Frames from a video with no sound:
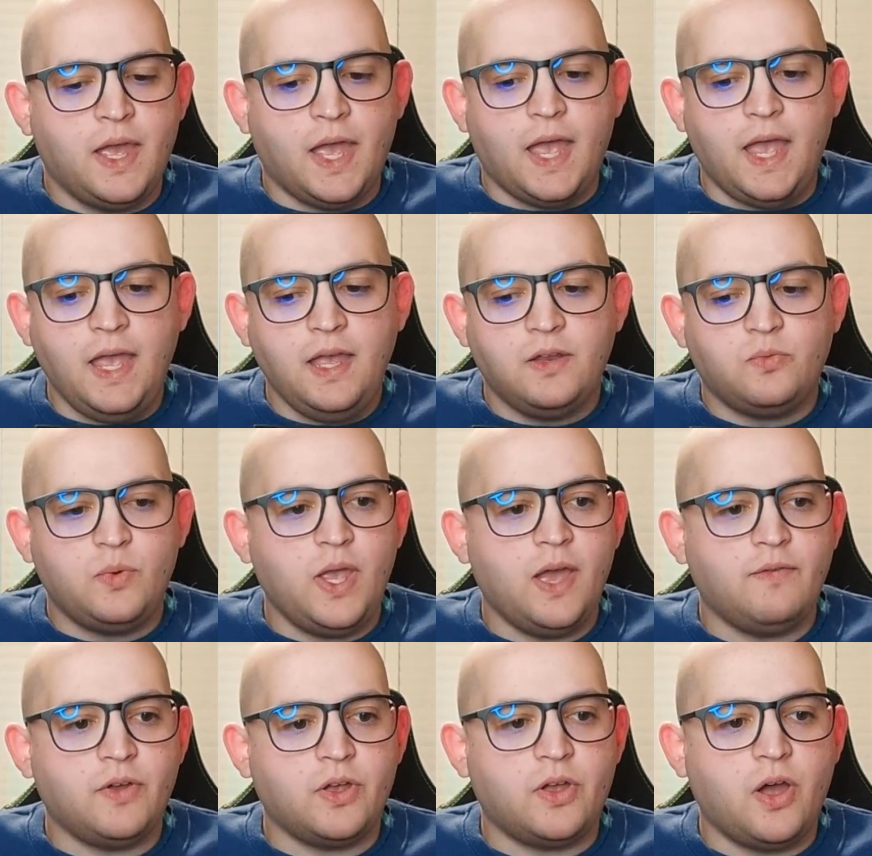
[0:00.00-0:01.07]
And we
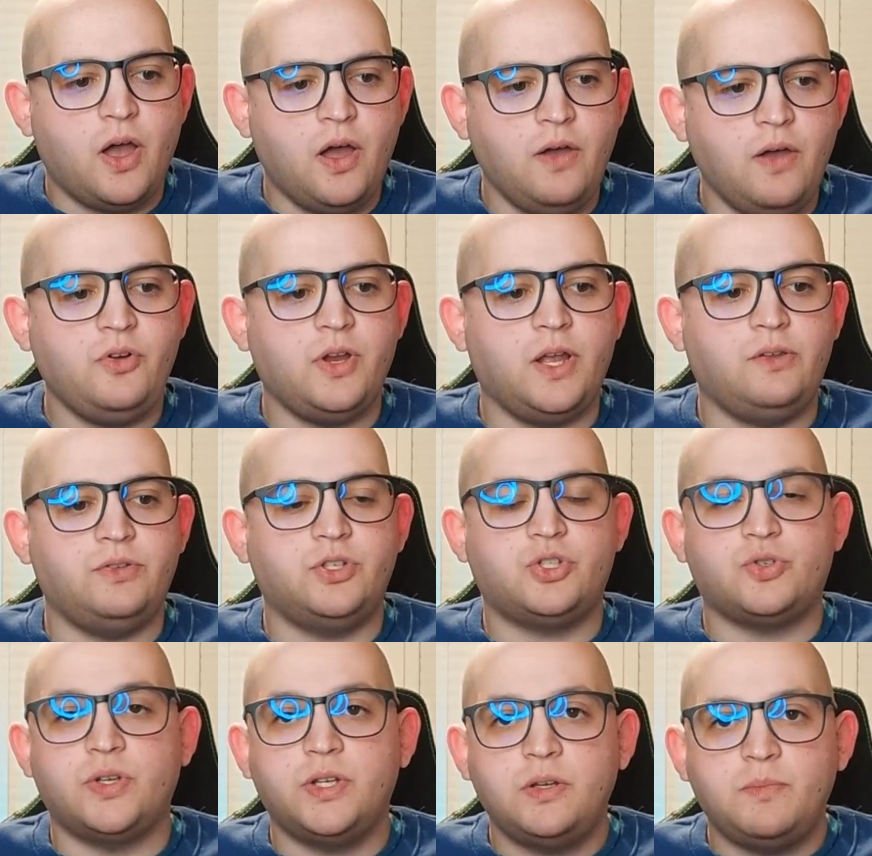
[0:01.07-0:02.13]
have a cover
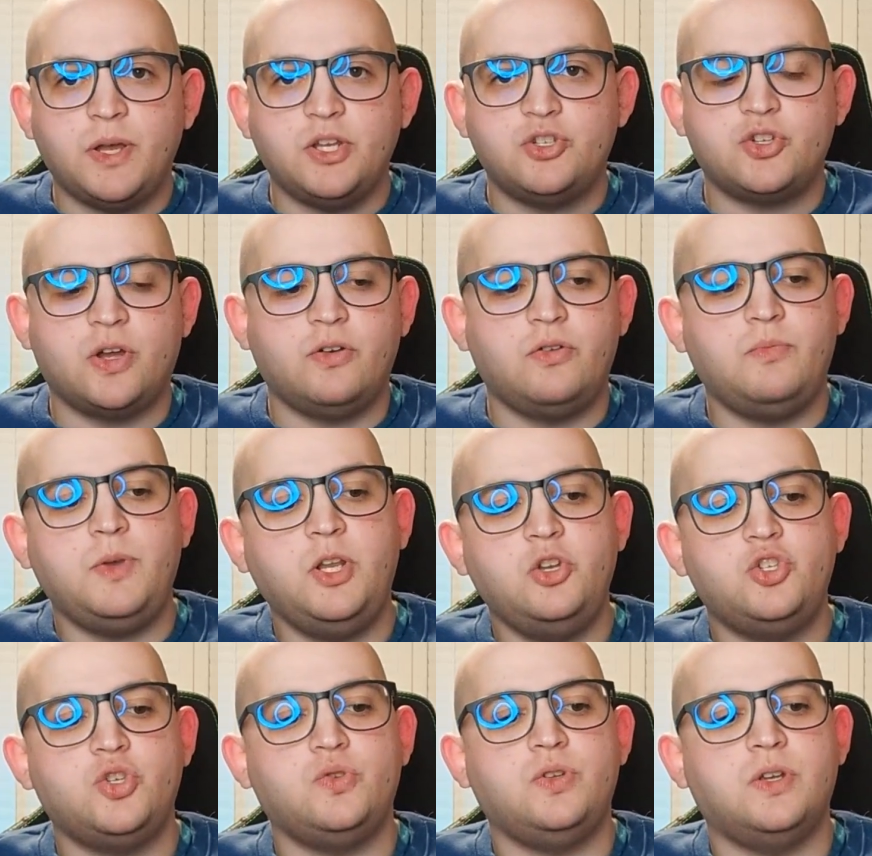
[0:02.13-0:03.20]
illustrated by John Romita
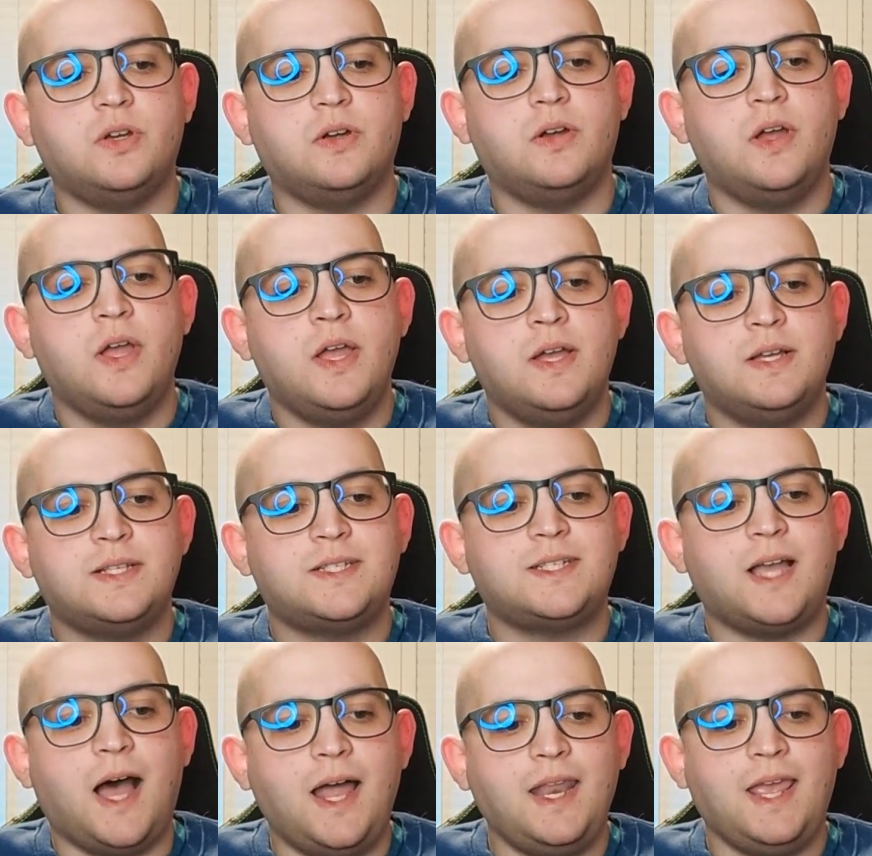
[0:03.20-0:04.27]
Junior,
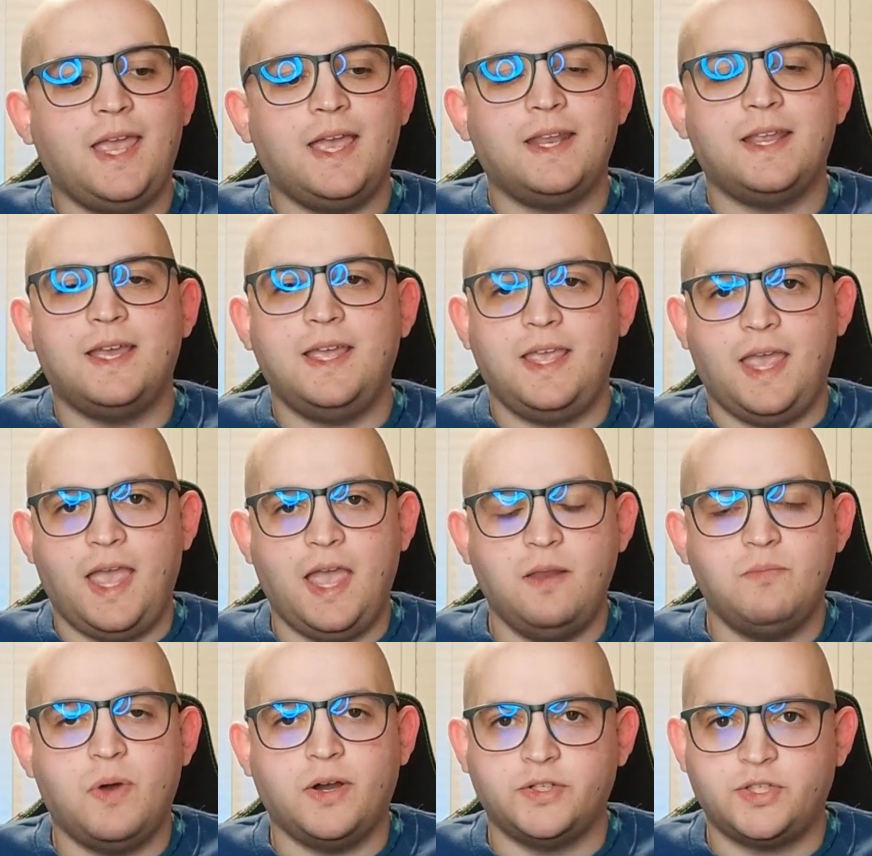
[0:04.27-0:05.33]
Scott Hanna, and
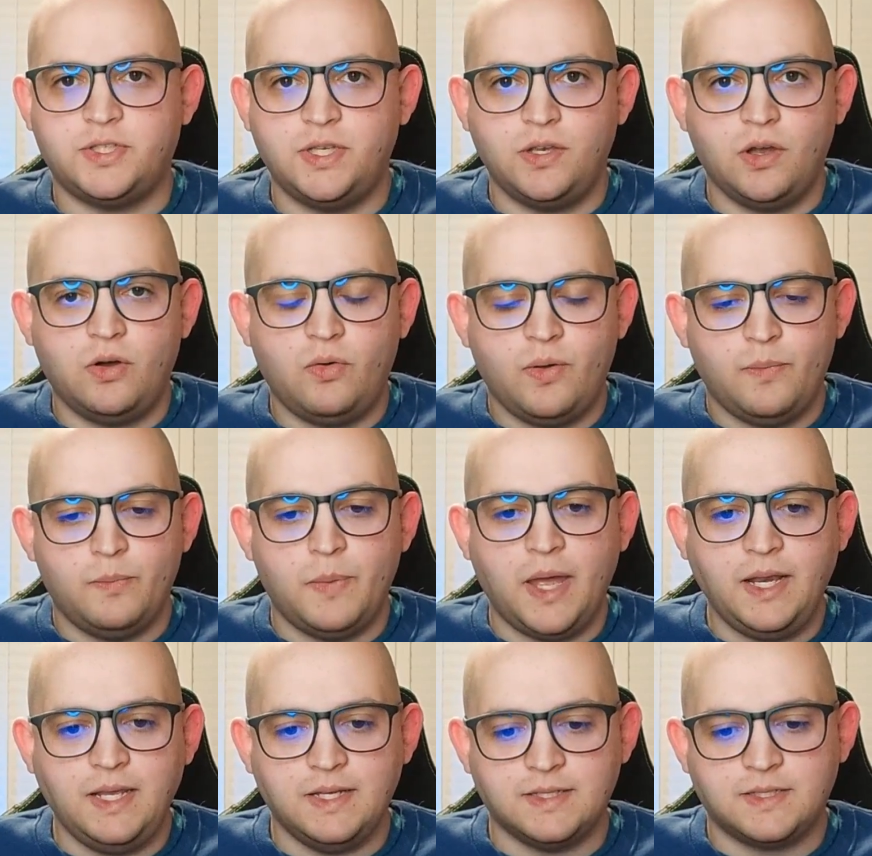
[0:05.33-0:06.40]
Marcio
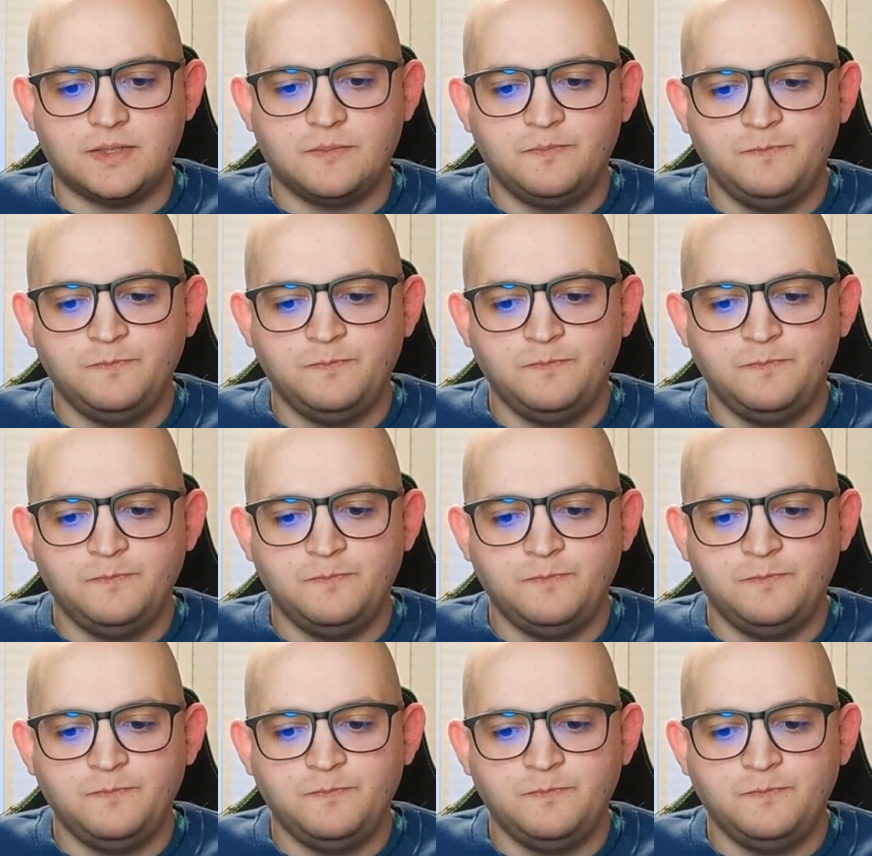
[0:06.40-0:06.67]
Menyz.